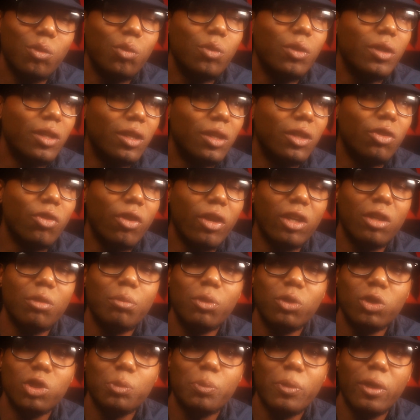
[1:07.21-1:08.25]
with an
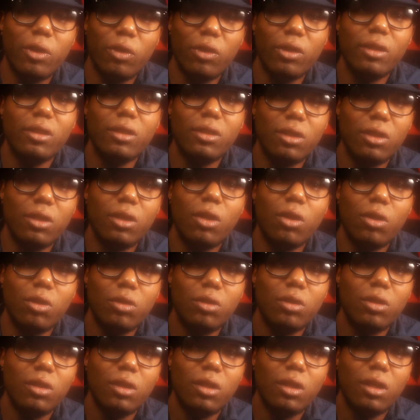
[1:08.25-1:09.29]
incredible spirit, in
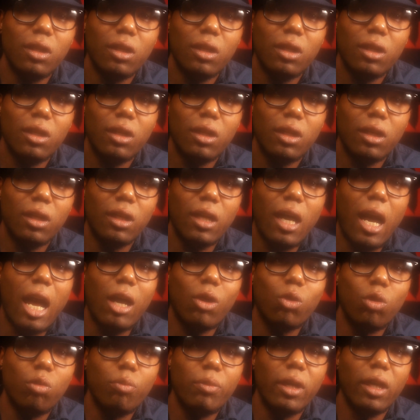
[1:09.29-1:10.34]

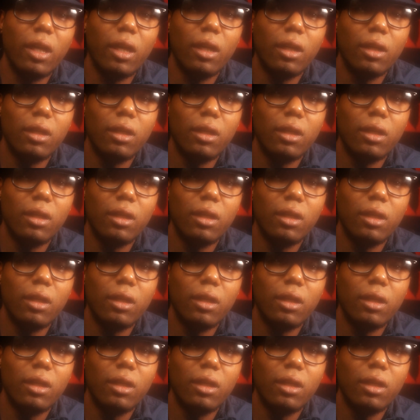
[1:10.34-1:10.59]
Akwaman.